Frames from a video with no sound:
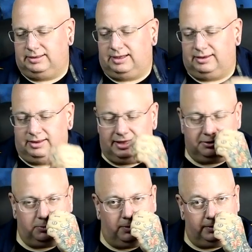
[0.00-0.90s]
Uh, the
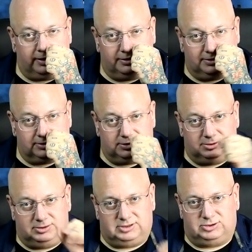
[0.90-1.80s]
leather quality on this,
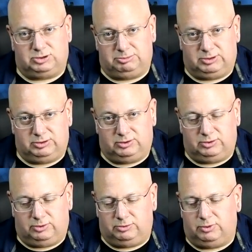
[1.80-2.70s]
too, is extremely
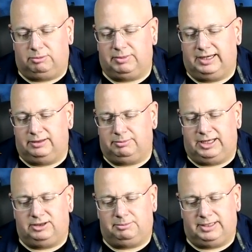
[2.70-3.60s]
good, well made. They're
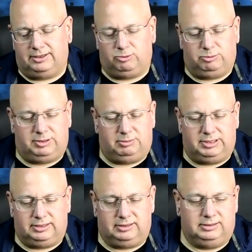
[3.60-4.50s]
made in the Dominican
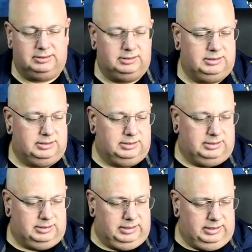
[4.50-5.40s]
Republic.
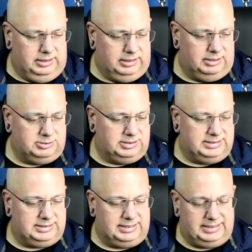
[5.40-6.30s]
Comes with
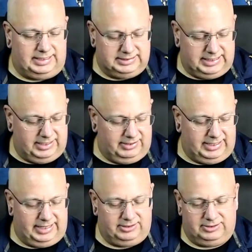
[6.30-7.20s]
this uh, nice carry
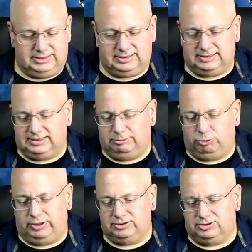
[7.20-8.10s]
handle. This is the
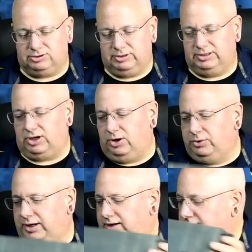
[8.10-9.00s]
Prince Street
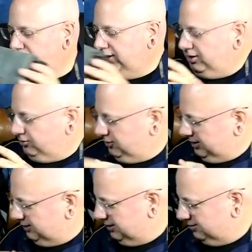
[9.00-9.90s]
Ona. You can also
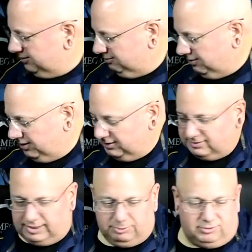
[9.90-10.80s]
get this in various
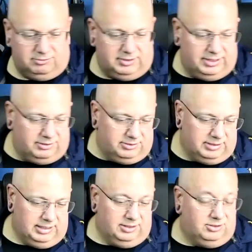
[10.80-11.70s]
types of leather.
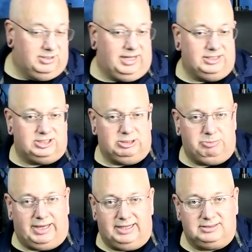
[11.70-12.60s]
They're not
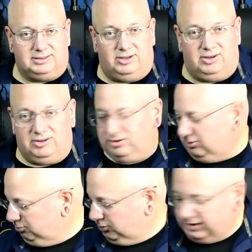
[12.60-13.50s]
cheap bags at all.
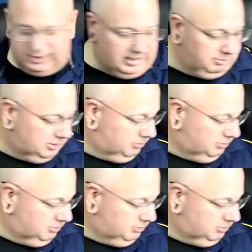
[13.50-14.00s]
They're pretty damn